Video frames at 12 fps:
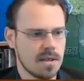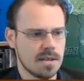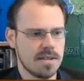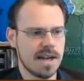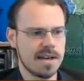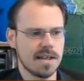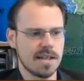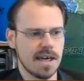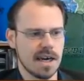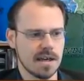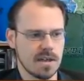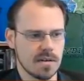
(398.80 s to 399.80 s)
Technically,
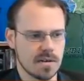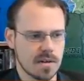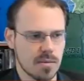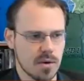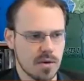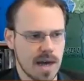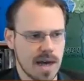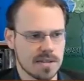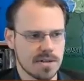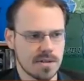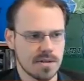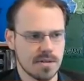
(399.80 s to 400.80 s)
I could use the
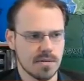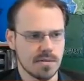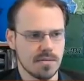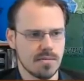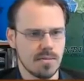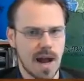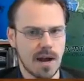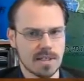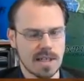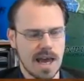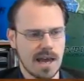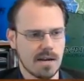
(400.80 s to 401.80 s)
Brewmaster to bounce
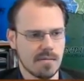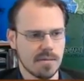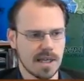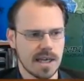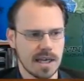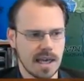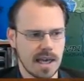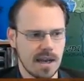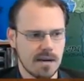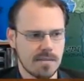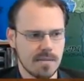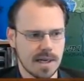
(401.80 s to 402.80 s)
that and play it
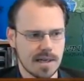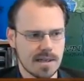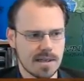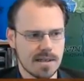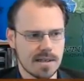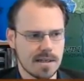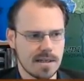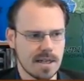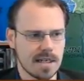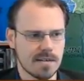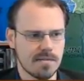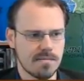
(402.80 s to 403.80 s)
again, but
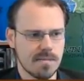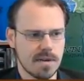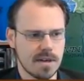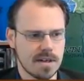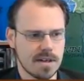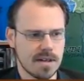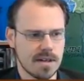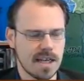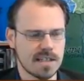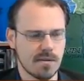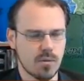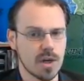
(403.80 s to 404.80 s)
that's a
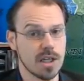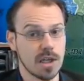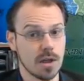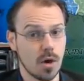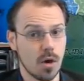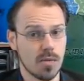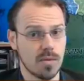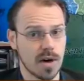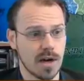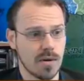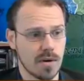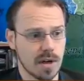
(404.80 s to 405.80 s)
really low
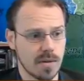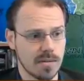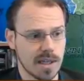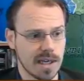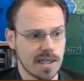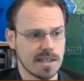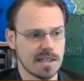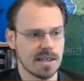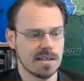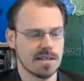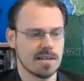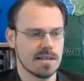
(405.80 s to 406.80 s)
priority play,
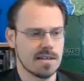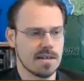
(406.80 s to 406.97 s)
since